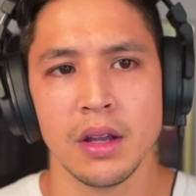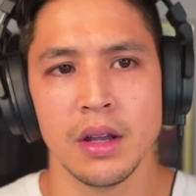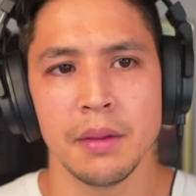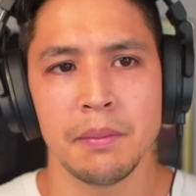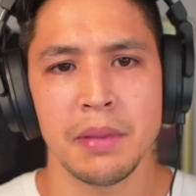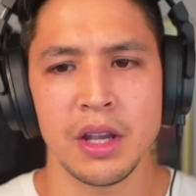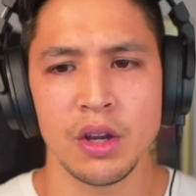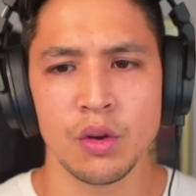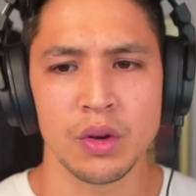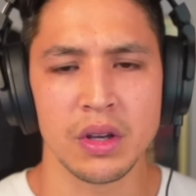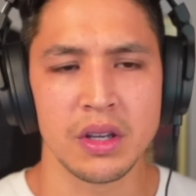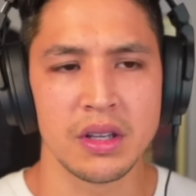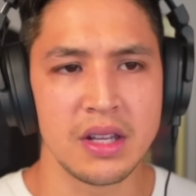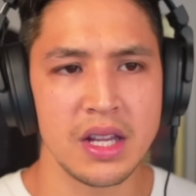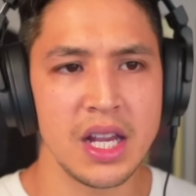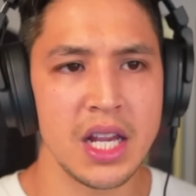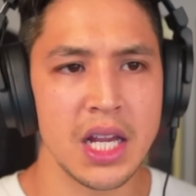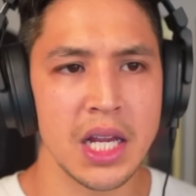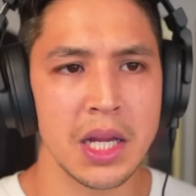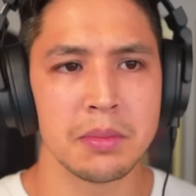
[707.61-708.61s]
being
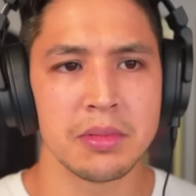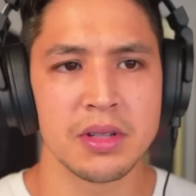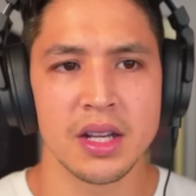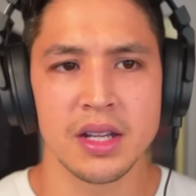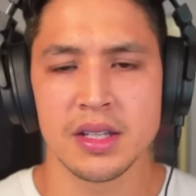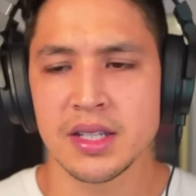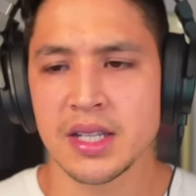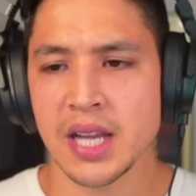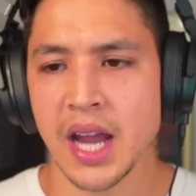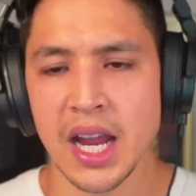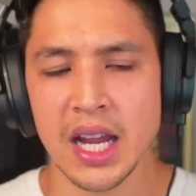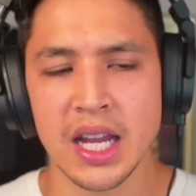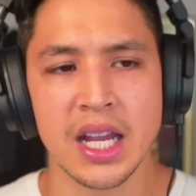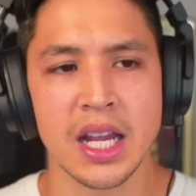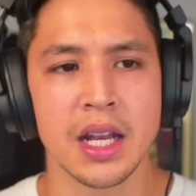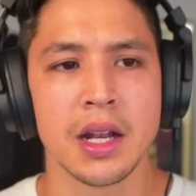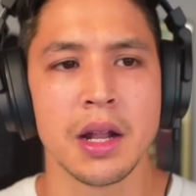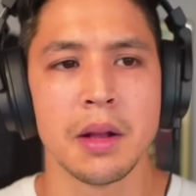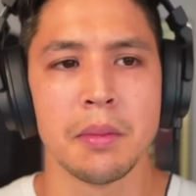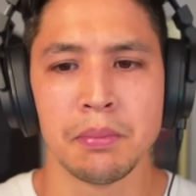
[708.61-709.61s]
redeemed,
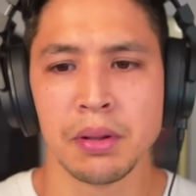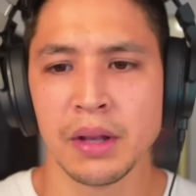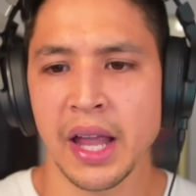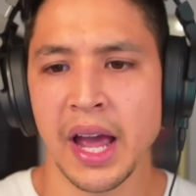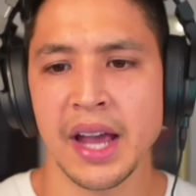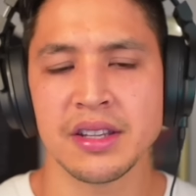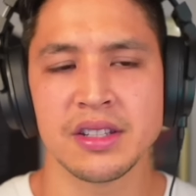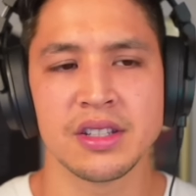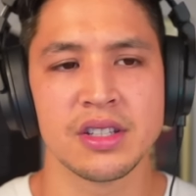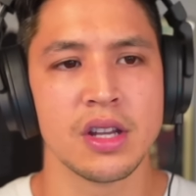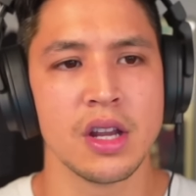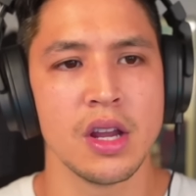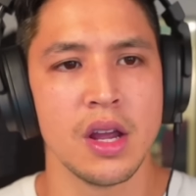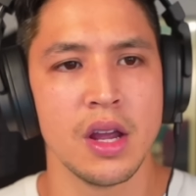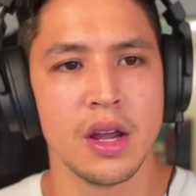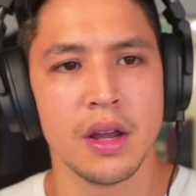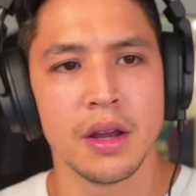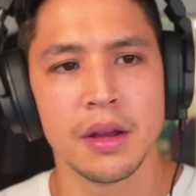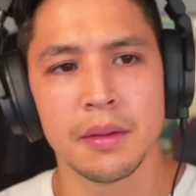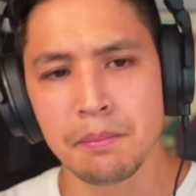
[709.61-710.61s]
taken, blessed,
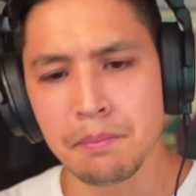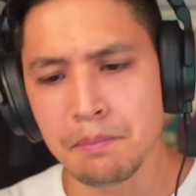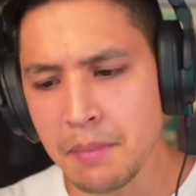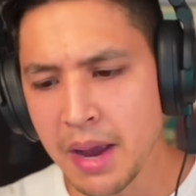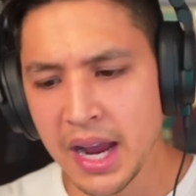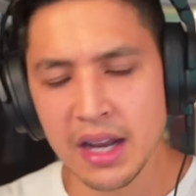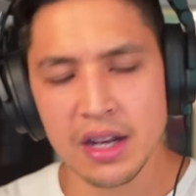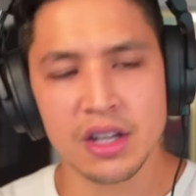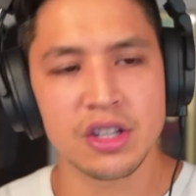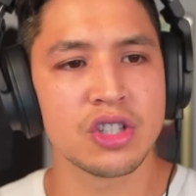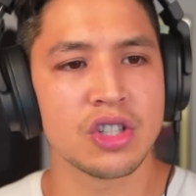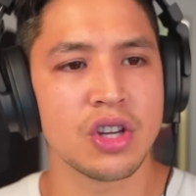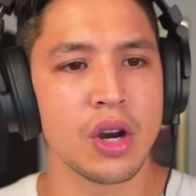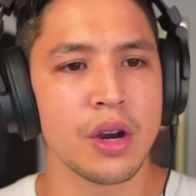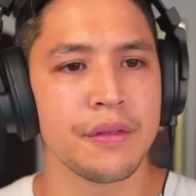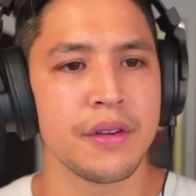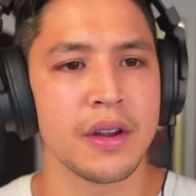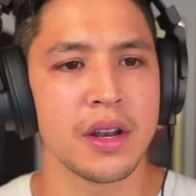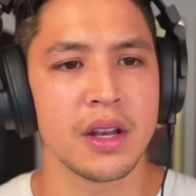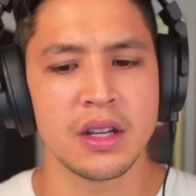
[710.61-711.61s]
made a
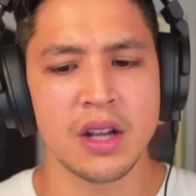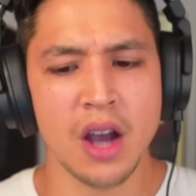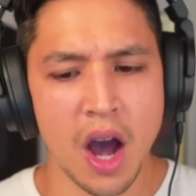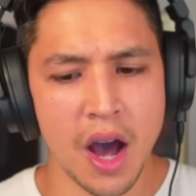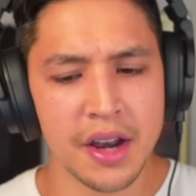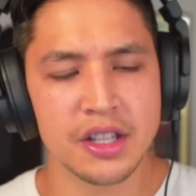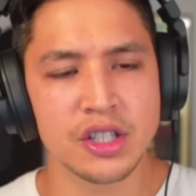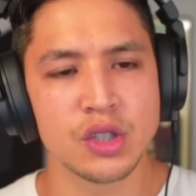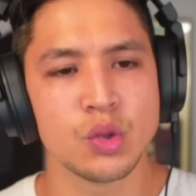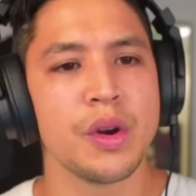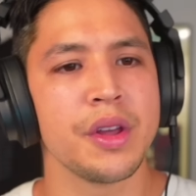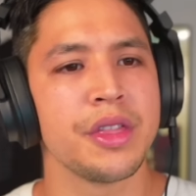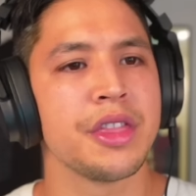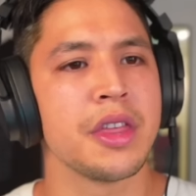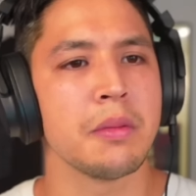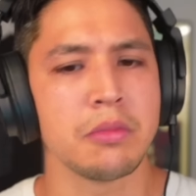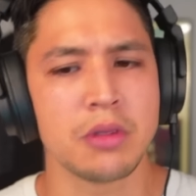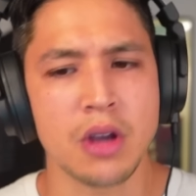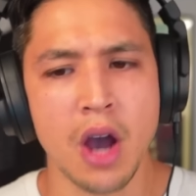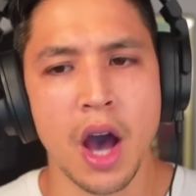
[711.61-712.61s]
servant, God is with
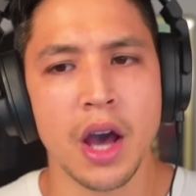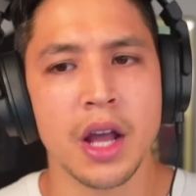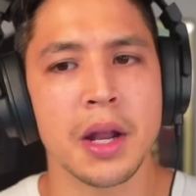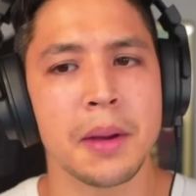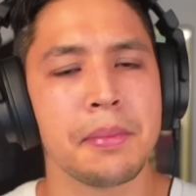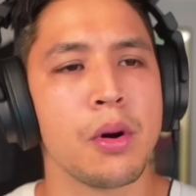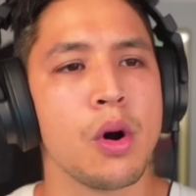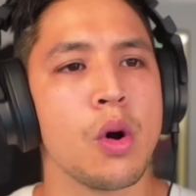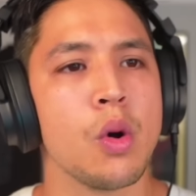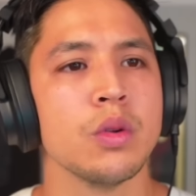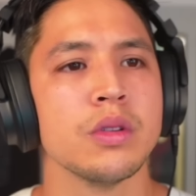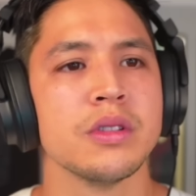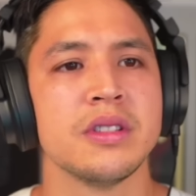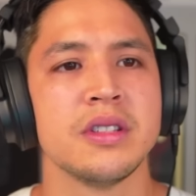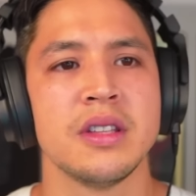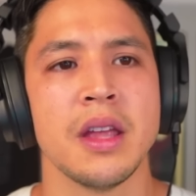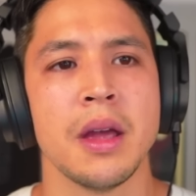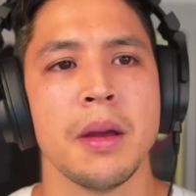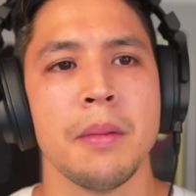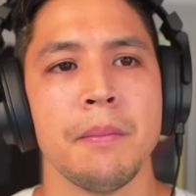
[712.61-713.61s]
them, God upholds
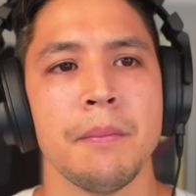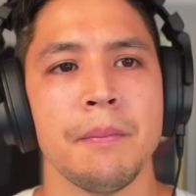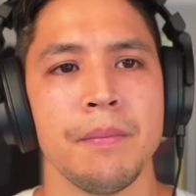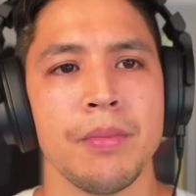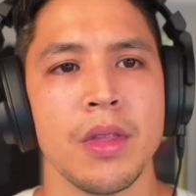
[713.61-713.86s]
them.